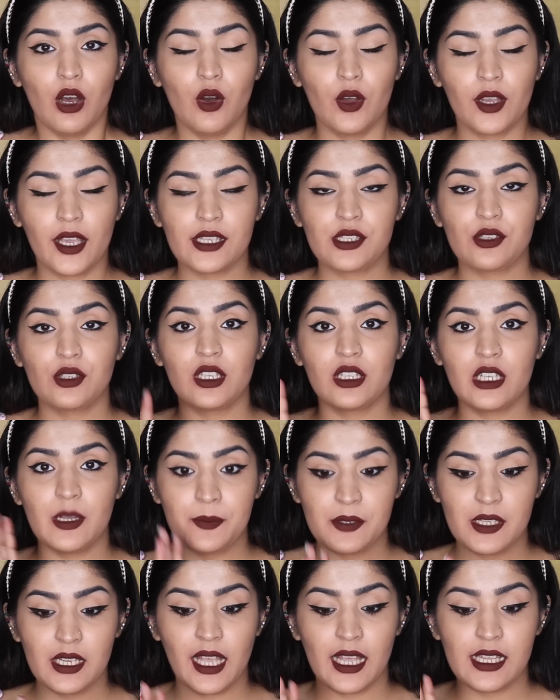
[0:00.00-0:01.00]
Okay, so the
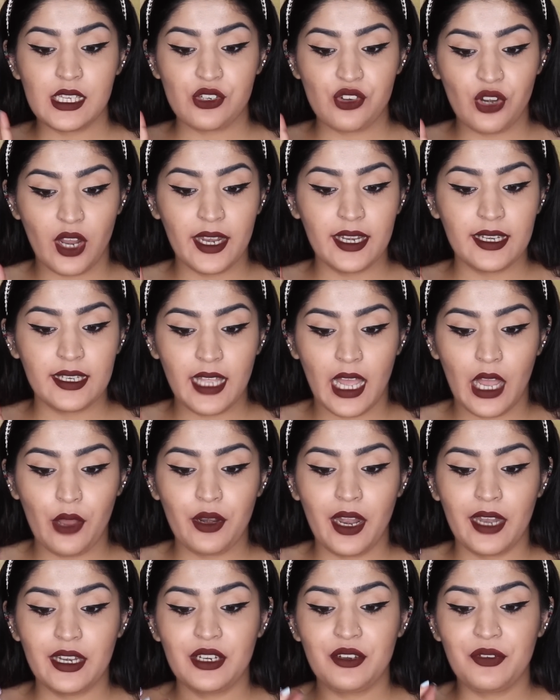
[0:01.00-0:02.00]
lipstick has dried
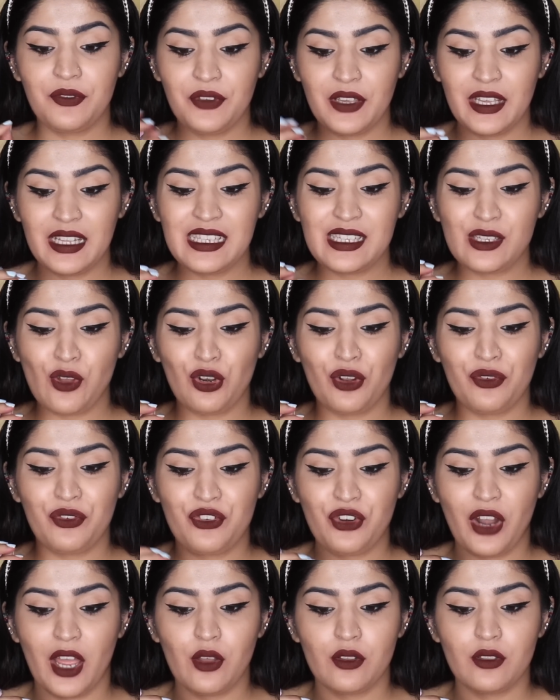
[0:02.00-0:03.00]
down and it feels sort
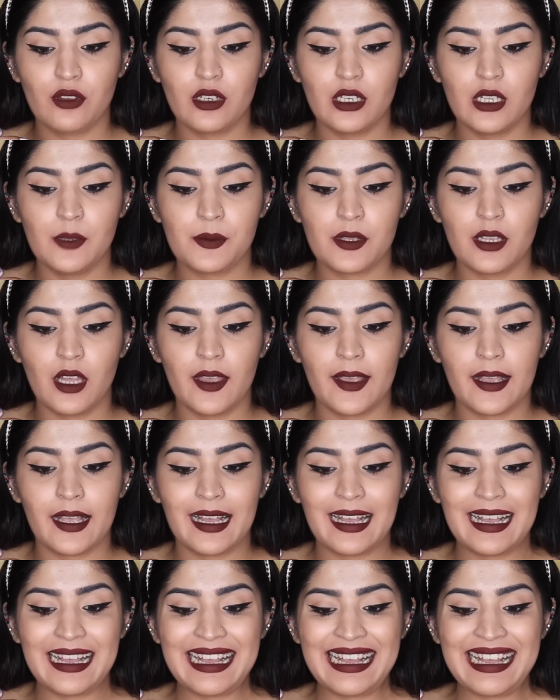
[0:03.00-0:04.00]
of dry on the lips.
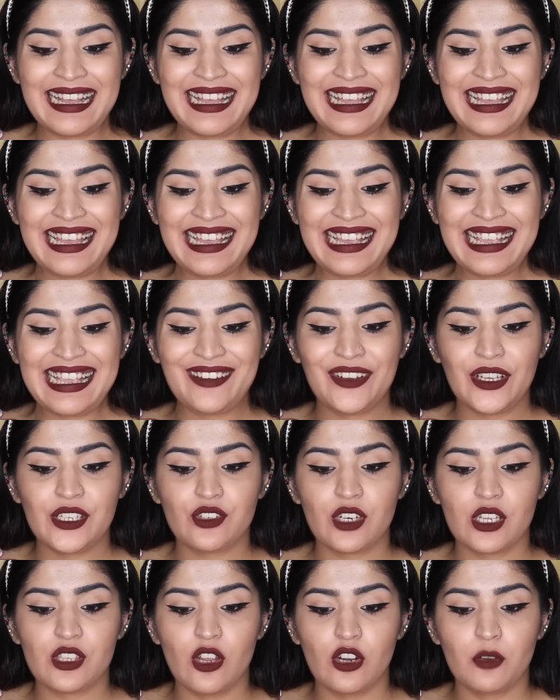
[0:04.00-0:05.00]
Like if I
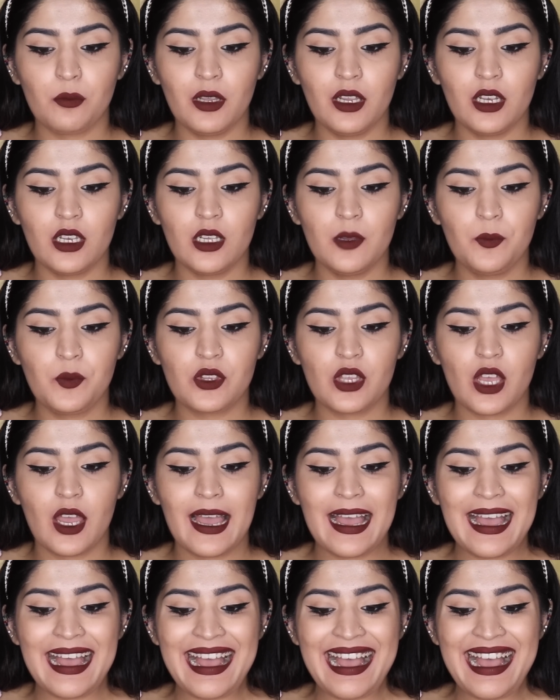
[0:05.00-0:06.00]
stretch out my lips
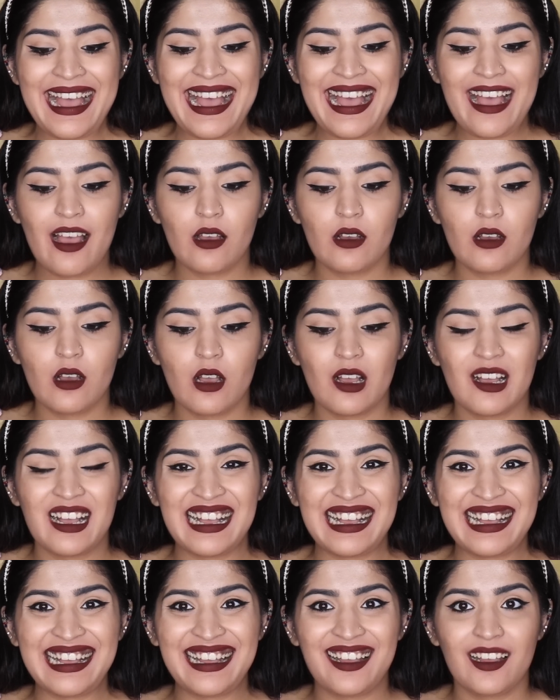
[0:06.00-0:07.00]

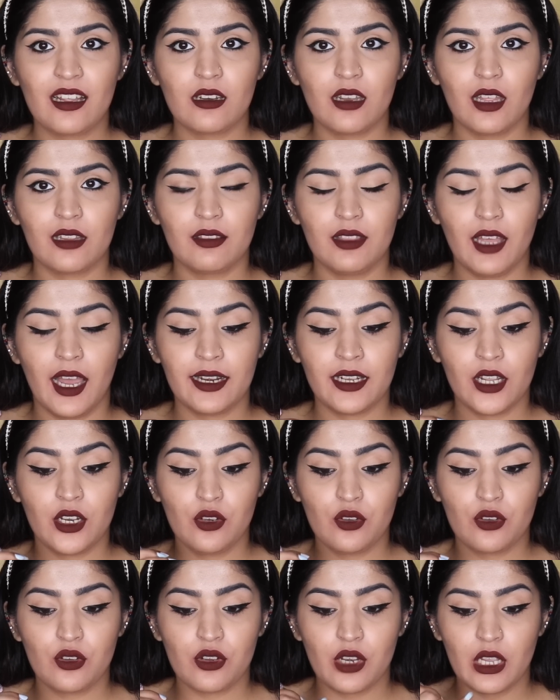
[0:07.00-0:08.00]
like that
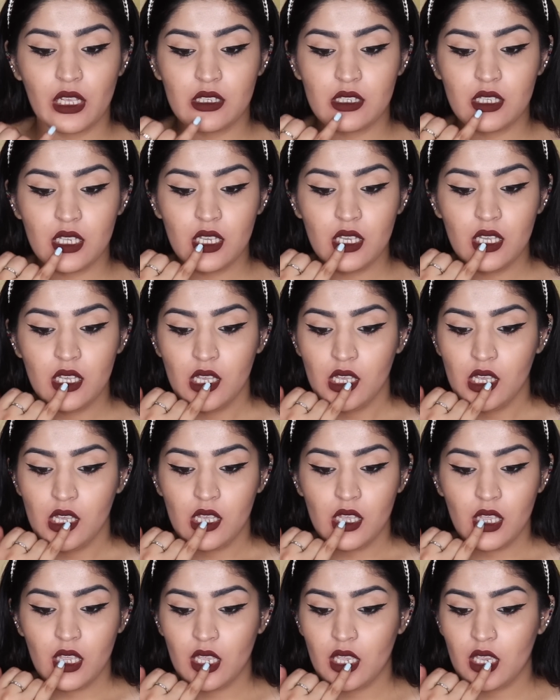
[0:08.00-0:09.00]
and look crazy,
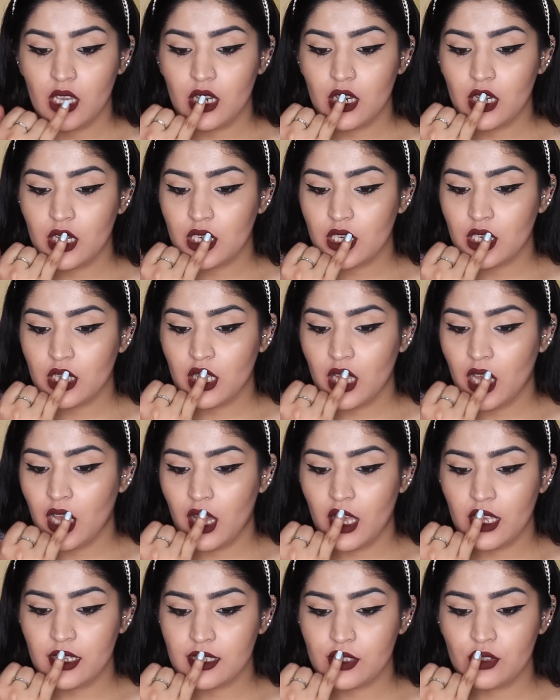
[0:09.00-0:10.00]
it
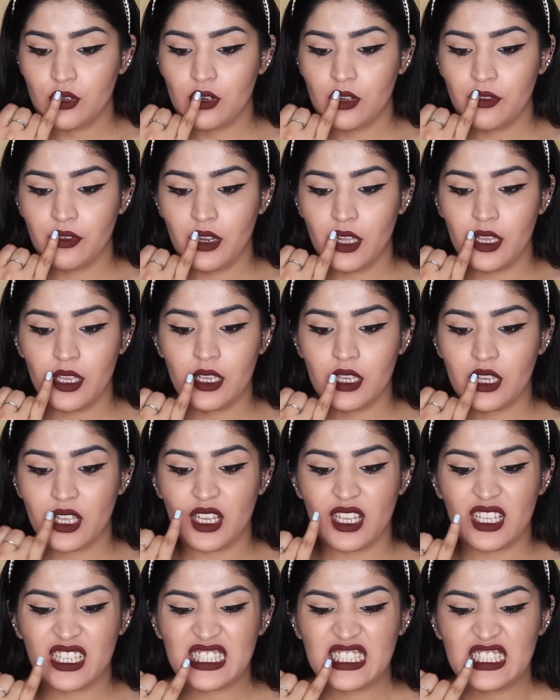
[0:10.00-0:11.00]
has sort of
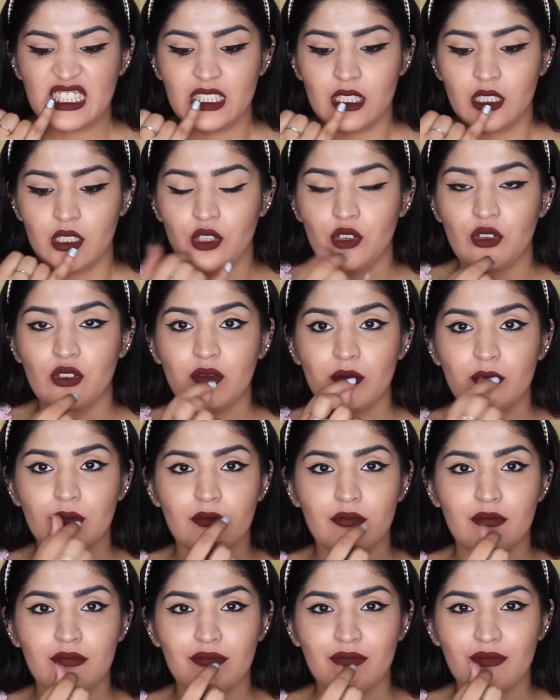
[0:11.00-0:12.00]
like, you know,
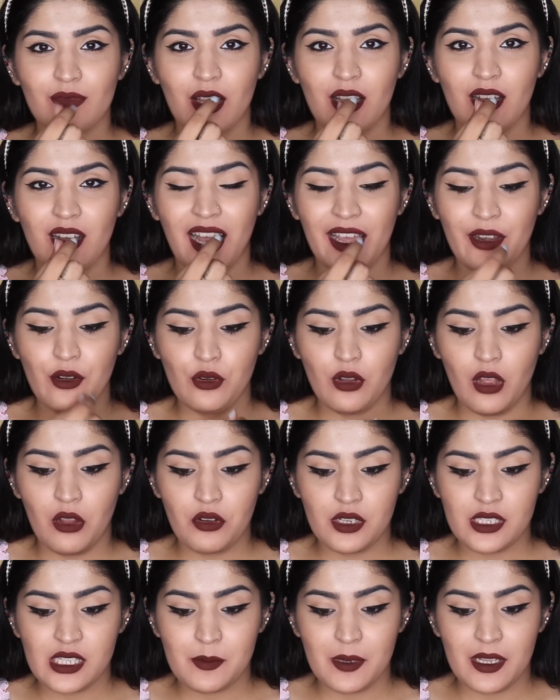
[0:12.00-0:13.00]
I don't know
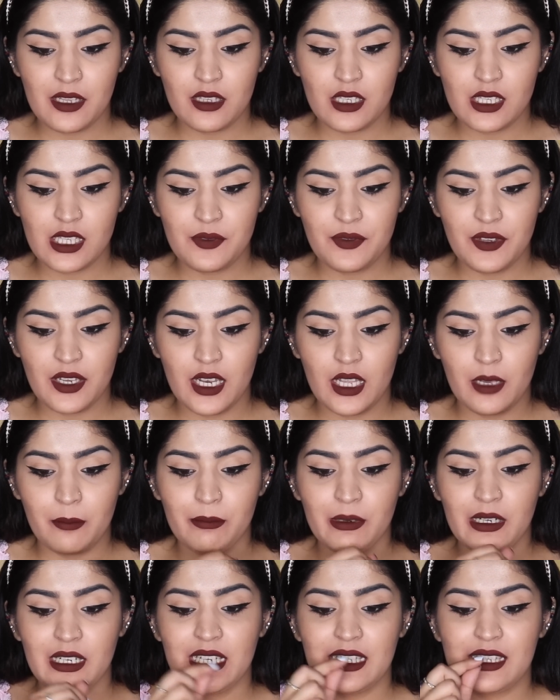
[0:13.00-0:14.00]
how to explain this
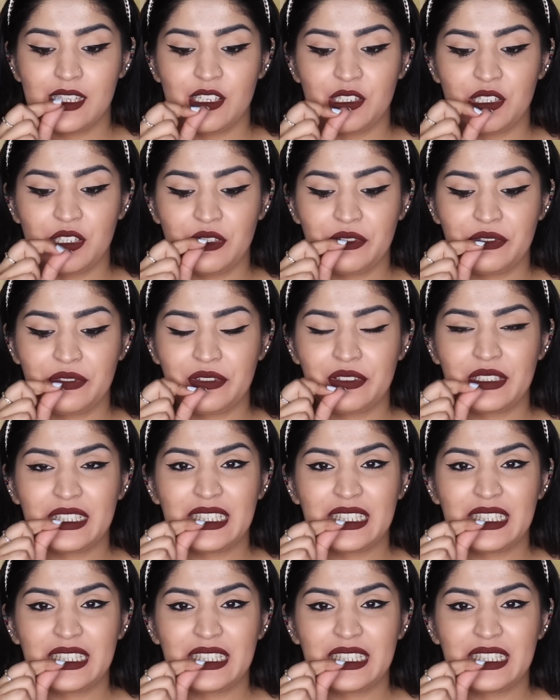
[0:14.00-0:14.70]
feeling, but it's sort of